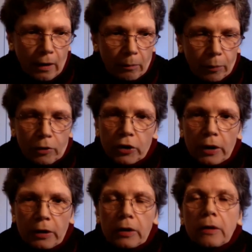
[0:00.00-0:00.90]

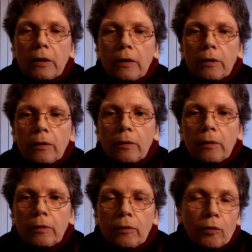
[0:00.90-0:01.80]
project
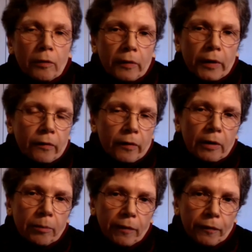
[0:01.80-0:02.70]
the
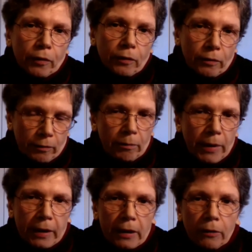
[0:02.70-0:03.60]
16 before
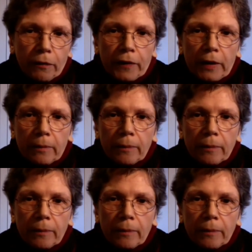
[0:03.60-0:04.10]
making a film.